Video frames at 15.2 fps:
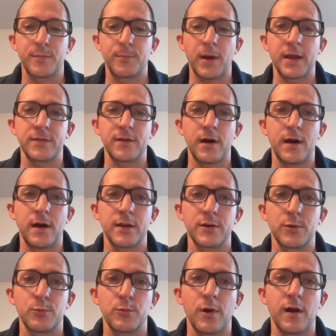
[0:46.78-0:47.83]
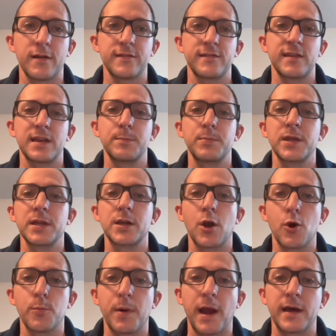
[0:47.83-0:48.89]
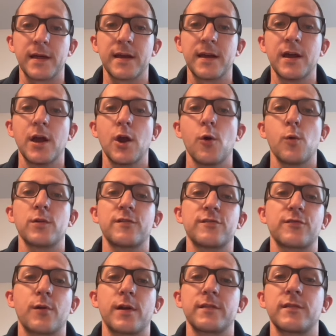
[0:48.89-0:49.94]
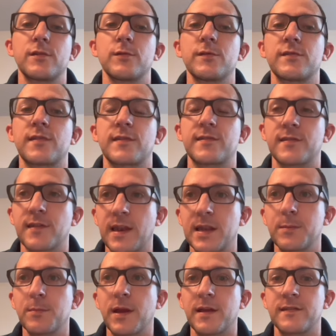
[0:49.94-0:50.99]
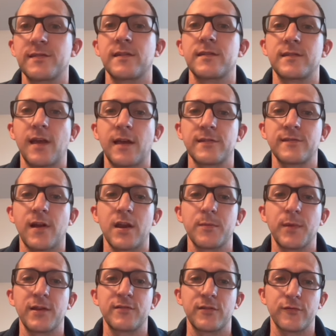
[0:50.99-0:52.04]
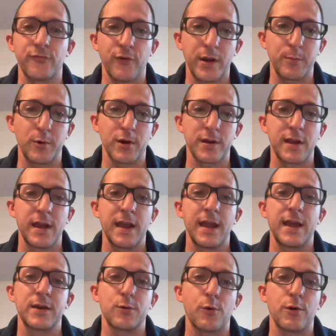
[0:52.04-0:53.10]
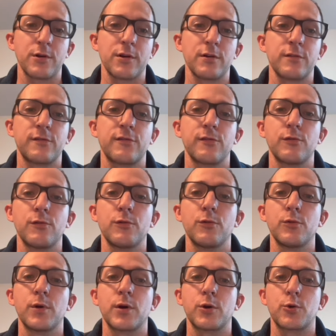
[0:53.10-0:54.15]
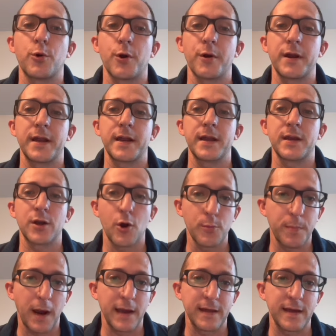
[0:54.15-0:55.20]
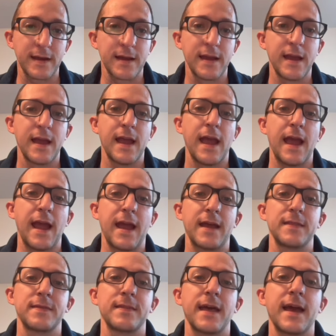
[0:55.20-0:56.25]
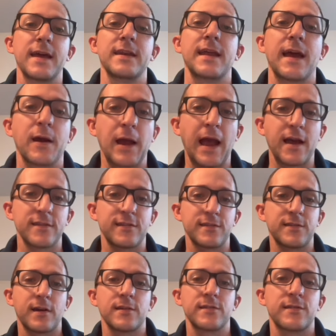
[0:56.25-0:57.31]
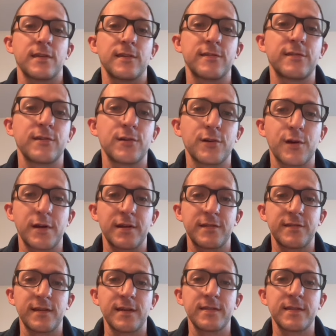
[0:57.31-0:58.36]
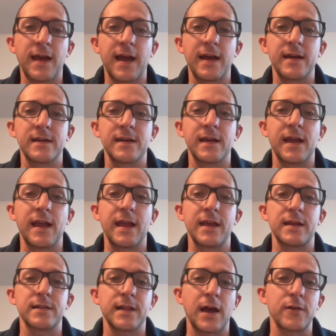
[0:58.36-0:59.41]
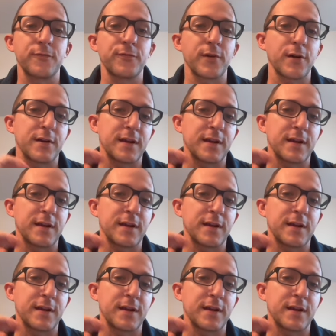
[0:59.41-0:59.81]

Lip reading: Python raw CDP Copilot, which is going to use the SeleniumBase test automation framework in order to query Copilot. And then as it does this, you're going to see that a Cloudflare